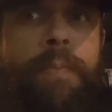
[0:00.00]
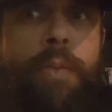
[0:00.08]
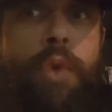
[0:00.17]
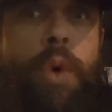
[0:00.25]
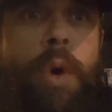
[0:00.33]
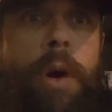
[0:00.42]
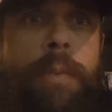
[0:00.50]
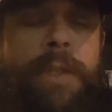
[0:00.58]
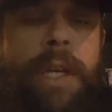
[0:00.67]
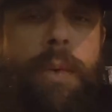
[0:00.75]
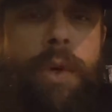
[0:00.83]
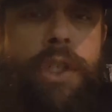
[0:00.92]
norms
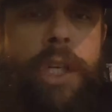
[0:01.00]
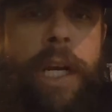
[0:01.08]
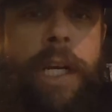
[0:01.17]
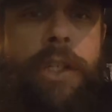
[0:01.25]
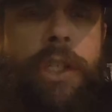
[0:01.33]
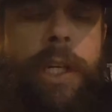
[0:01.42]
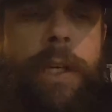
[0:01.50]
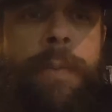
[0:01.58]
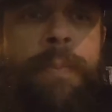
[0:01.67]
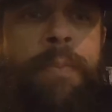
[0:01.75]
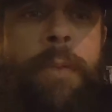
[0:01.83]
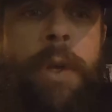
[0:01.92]
that were changing.
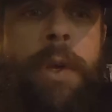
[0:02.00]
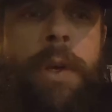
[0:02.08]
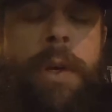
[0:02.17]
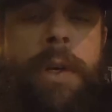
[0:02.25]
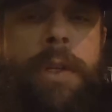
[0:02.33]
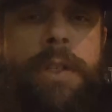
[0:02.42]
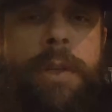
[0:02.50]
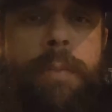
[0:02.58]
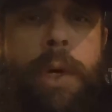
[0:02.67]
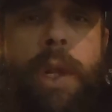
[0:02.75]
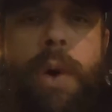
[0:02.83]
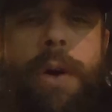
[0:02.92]
Some
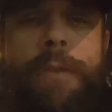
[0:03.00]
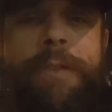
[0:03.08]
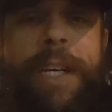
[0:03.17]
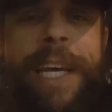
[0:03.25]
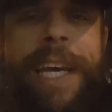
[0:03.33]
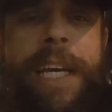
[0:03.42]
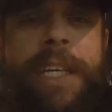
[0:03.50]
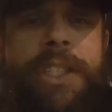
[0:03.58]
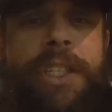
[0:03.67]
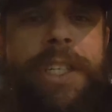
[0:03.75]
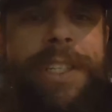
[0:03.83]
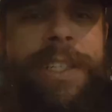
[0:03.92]

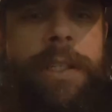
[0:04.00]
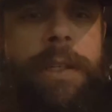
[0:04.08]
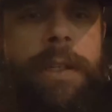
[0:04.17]
glorification